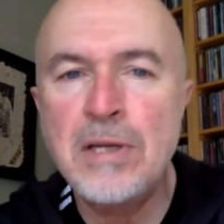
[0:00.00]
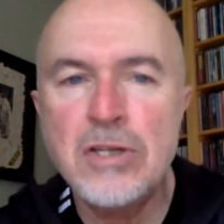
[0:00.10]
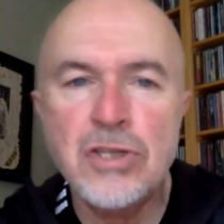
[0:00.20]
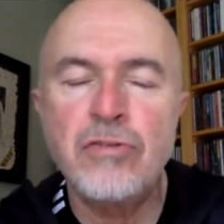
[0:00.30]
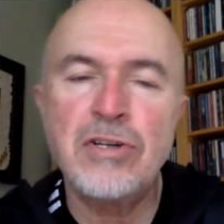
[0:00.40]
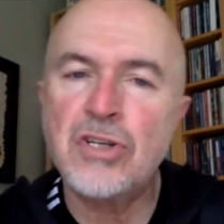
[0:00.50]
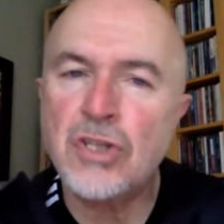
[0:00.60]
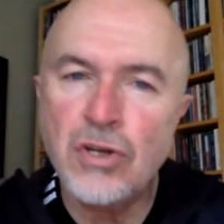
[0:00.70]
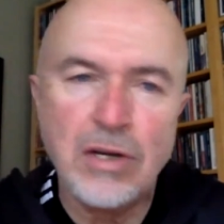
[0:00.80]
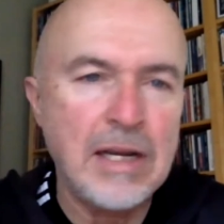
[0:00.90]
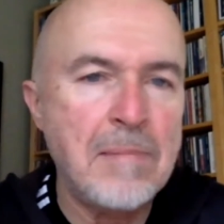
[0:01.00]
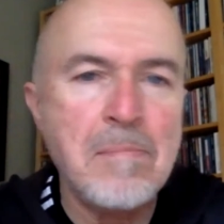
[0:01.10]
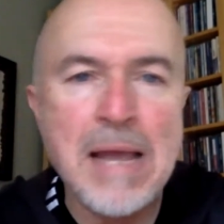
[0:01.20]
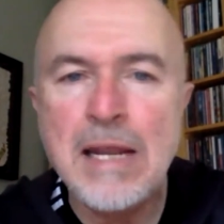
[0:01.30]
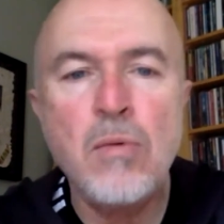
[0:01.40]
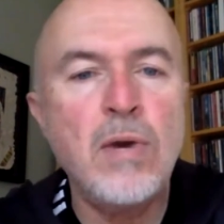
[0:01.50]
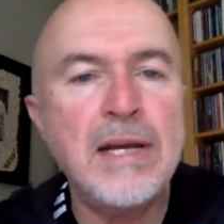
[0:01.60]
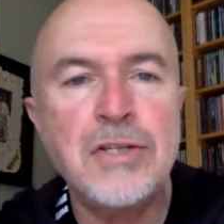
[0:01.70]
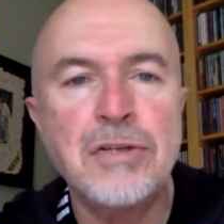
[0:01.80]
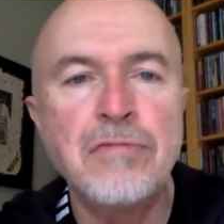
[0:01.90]
because there are certainly many
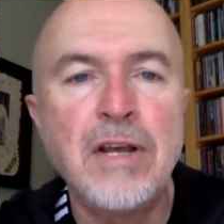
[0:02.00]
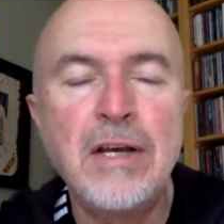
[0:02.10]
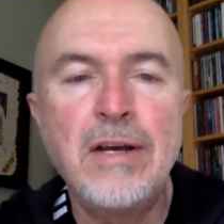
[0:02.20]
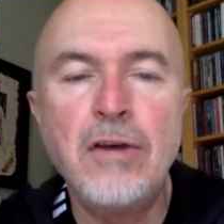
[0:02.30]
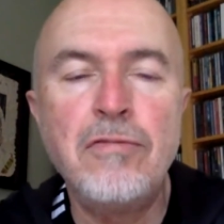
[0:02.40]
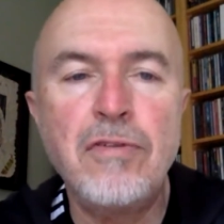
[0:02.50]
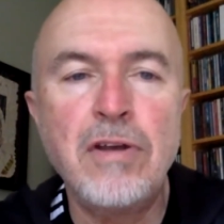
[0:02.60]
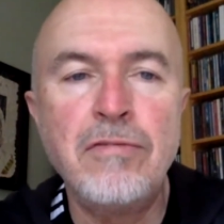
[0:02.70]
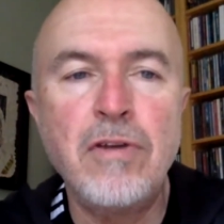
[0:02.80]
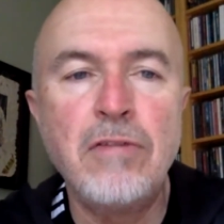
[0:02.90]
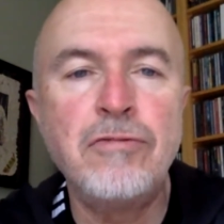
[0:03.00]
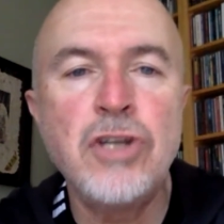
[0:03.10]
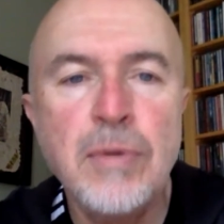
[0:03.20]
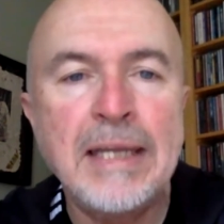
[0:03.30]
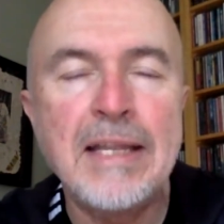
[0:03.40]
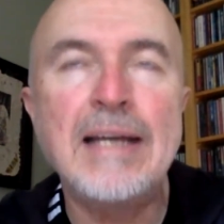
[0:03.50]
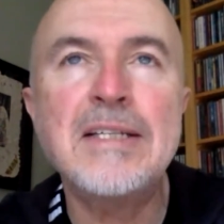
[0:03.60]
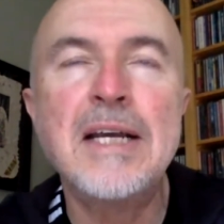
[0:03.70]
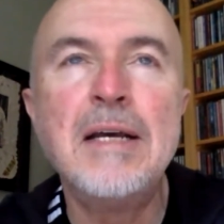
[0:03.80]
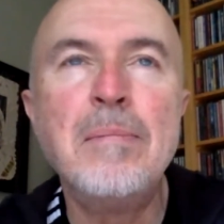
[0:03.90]
ways of doing that.